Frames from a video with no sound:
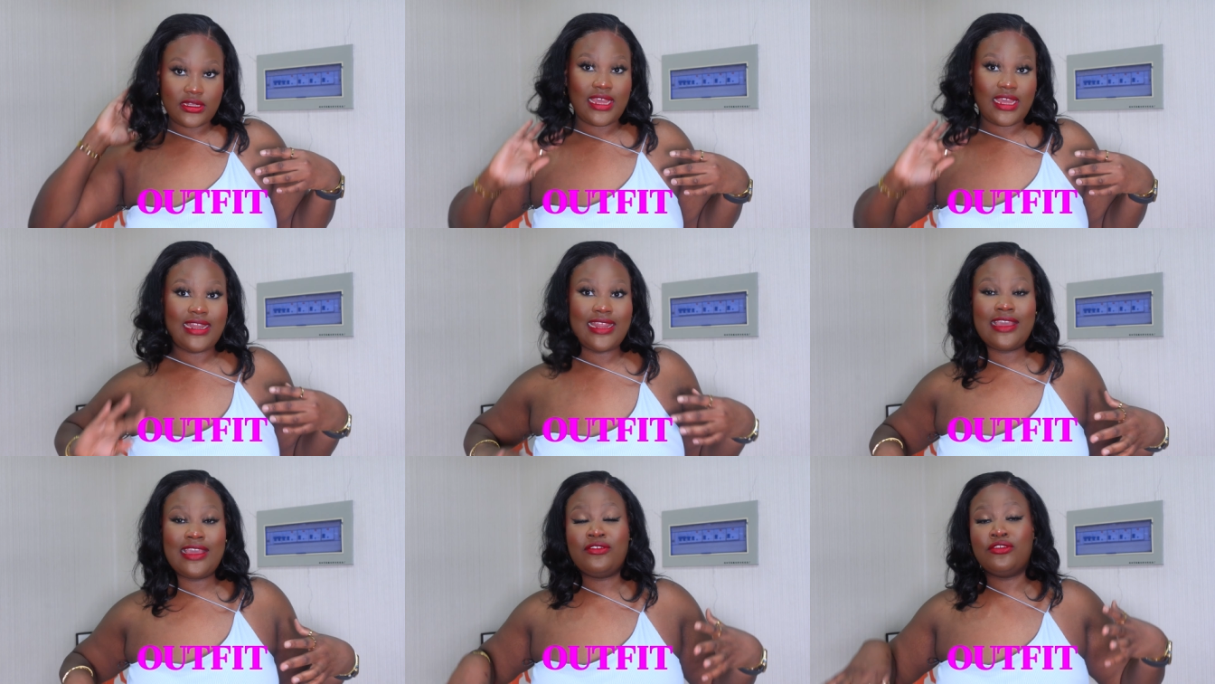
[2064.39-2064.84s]

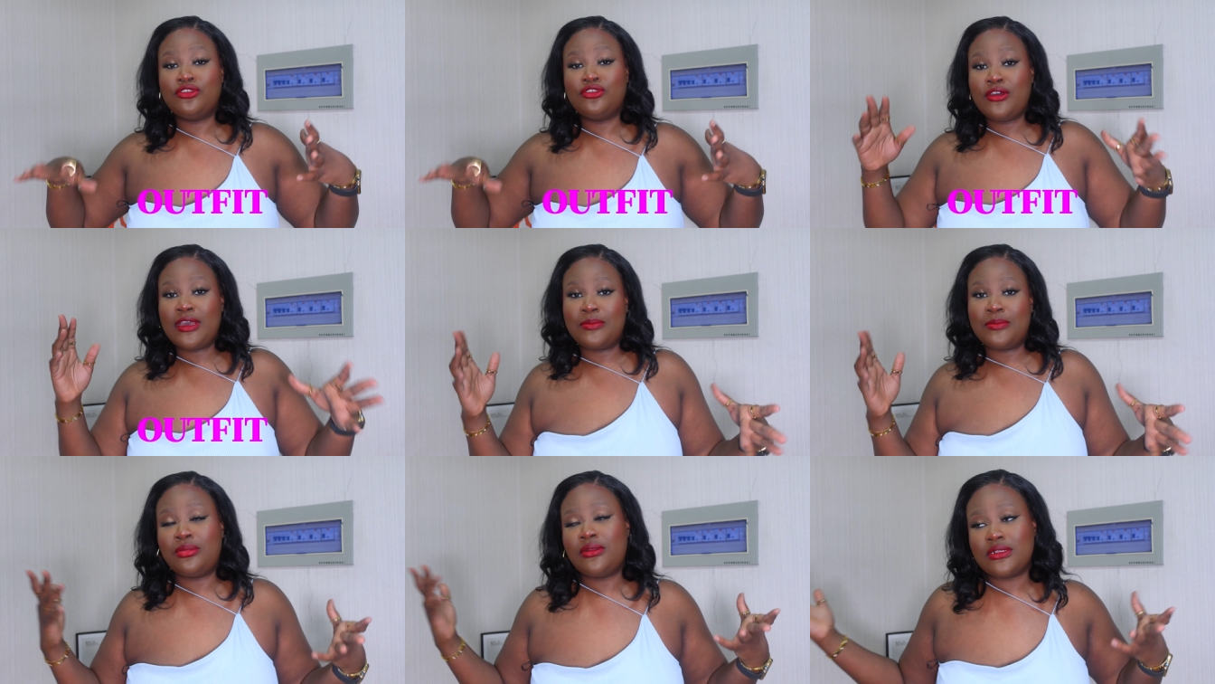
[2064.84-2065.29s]
and although
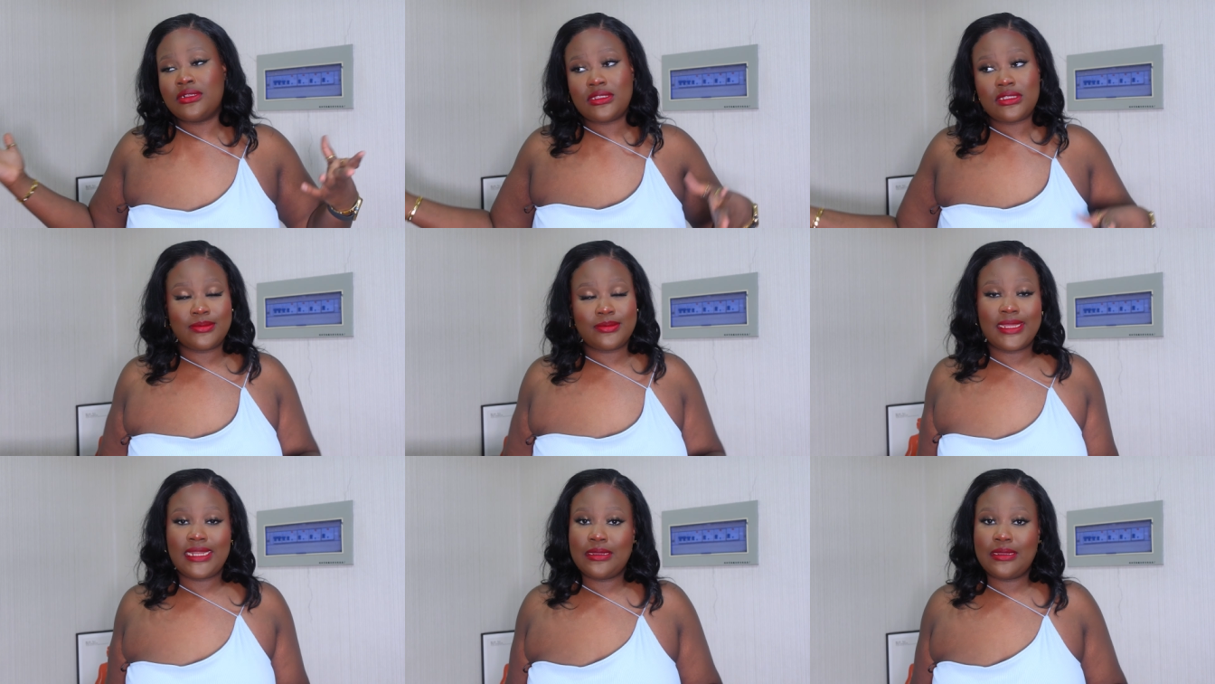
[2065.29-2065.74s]
I plugged into
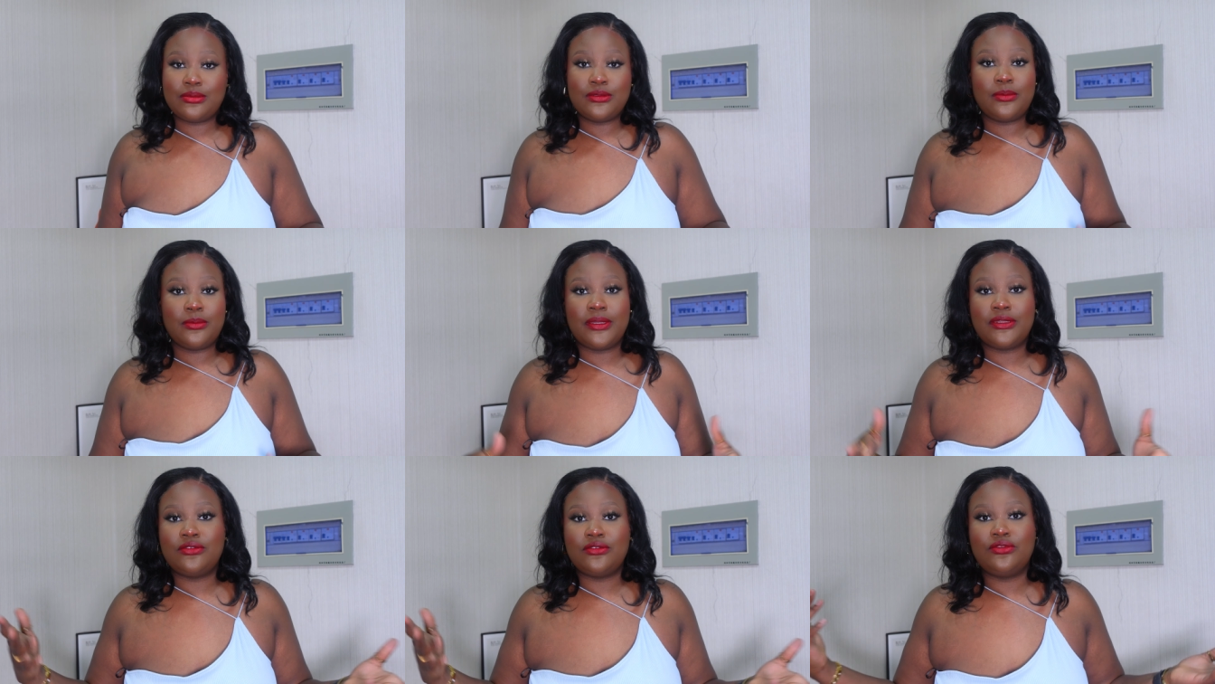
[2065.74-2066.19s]
my
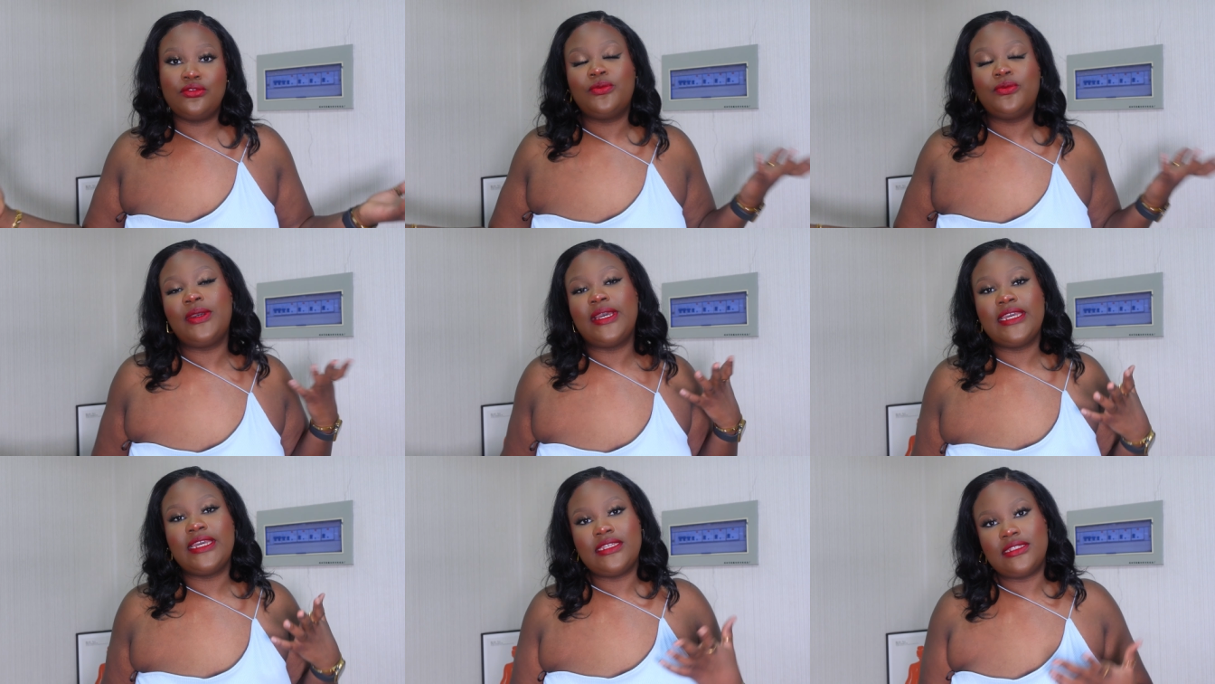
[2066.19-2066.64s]
laptop, I don't know
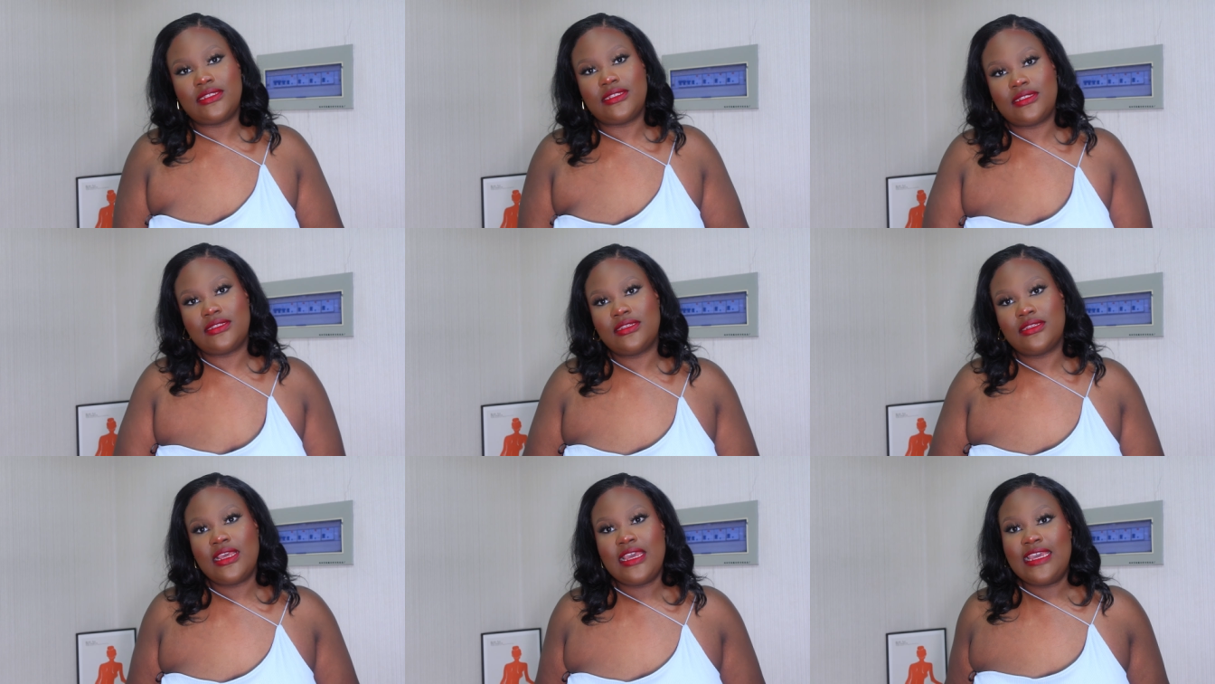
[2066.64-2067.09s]
why
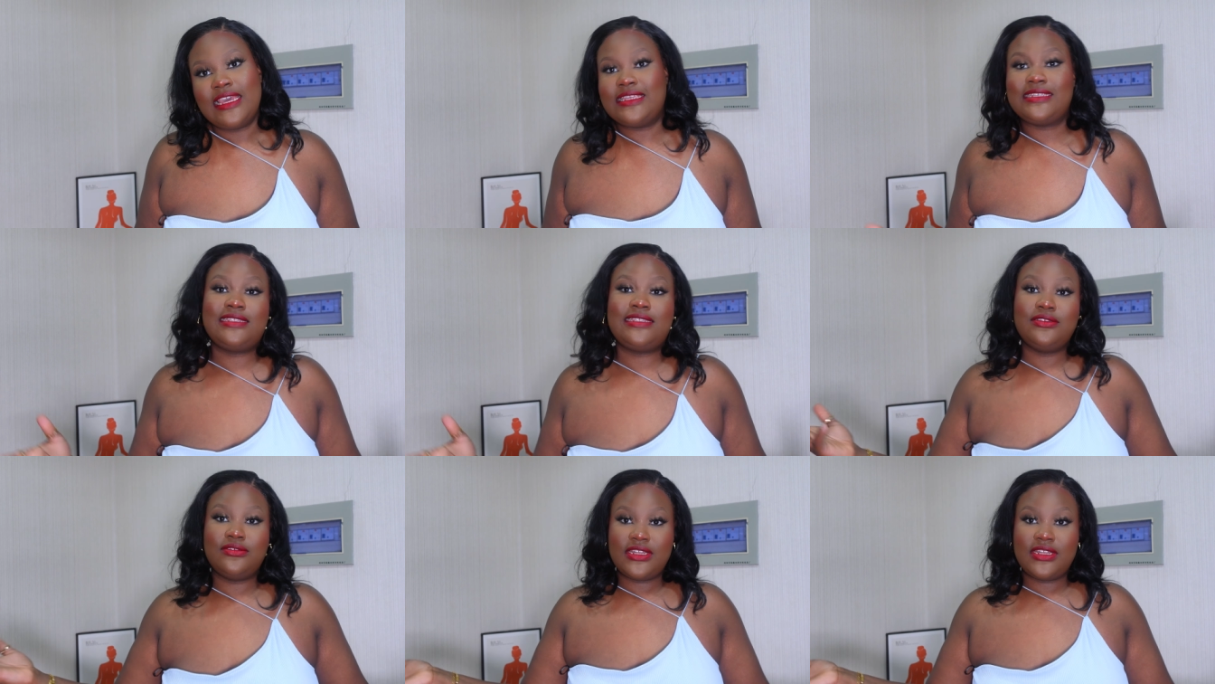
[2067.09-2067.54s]
it
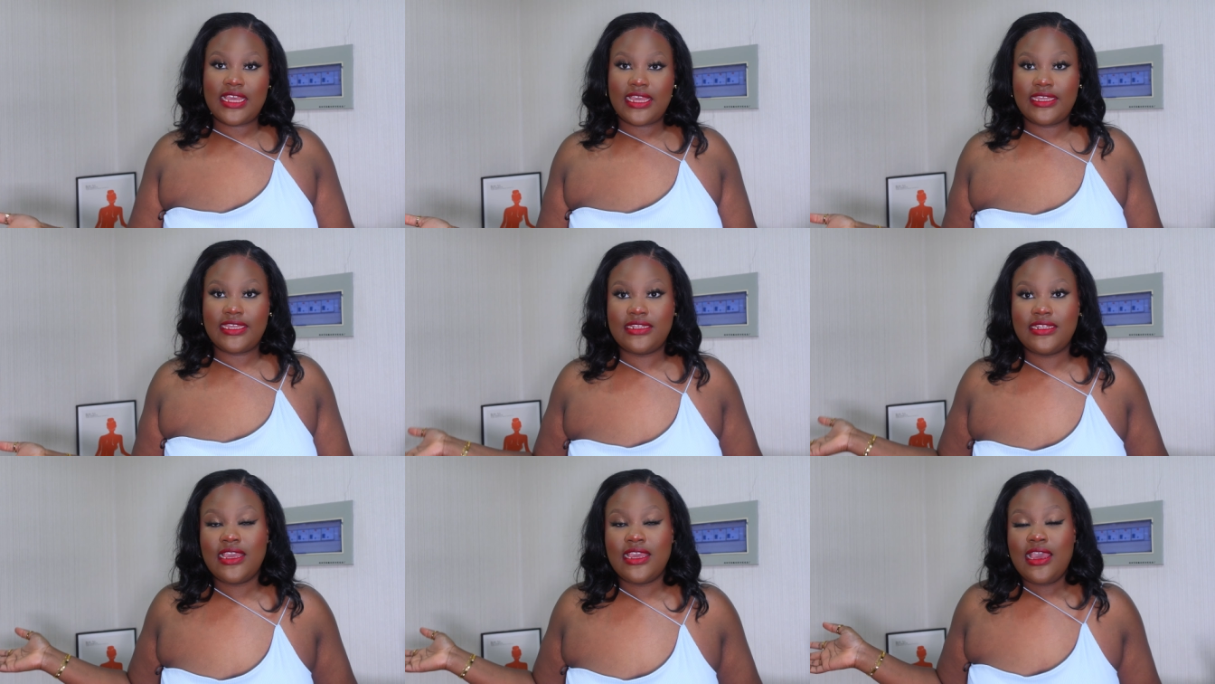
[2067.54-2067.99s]
still
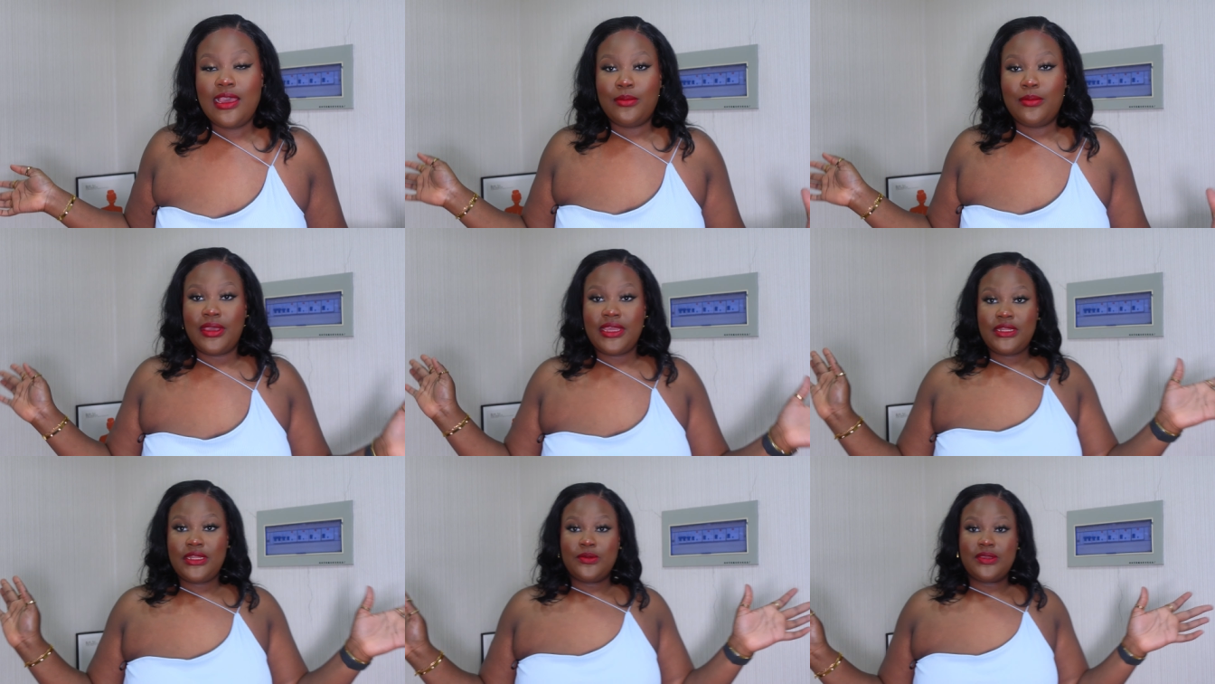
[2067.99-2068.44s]
died.
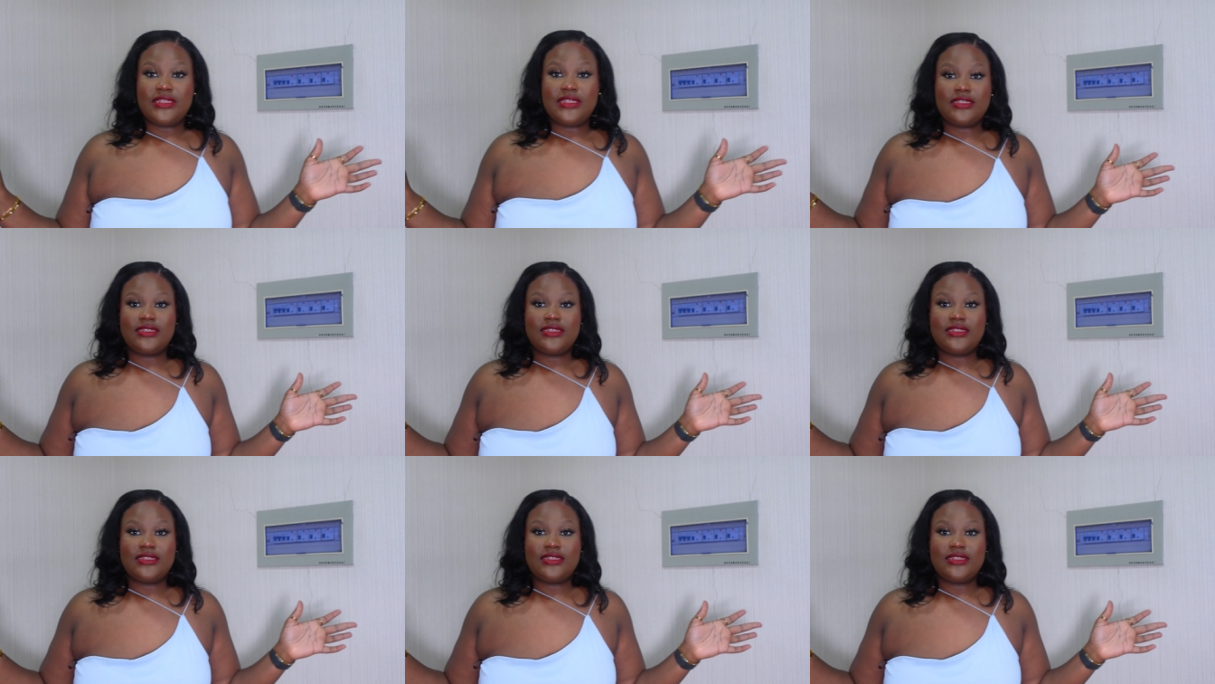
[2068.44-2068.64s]
But anyway,